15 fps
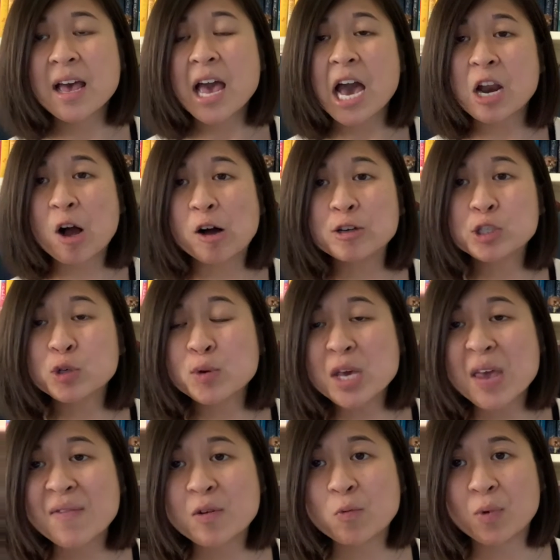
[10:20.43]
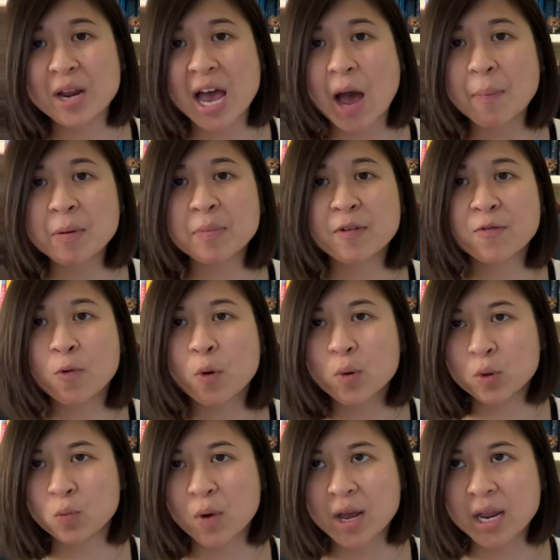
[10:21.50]
And also even what happened before
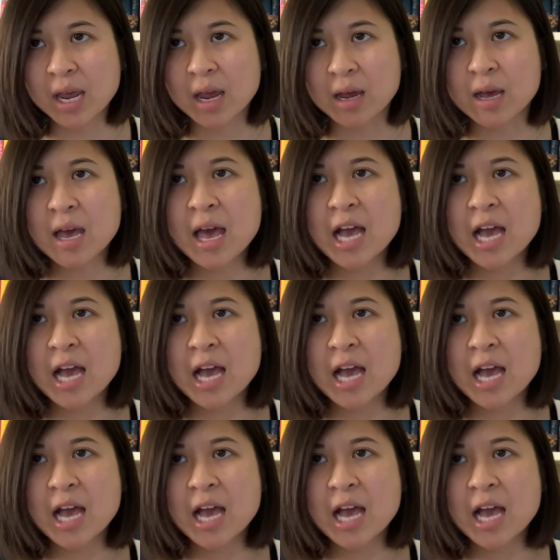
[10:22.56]
the wedding.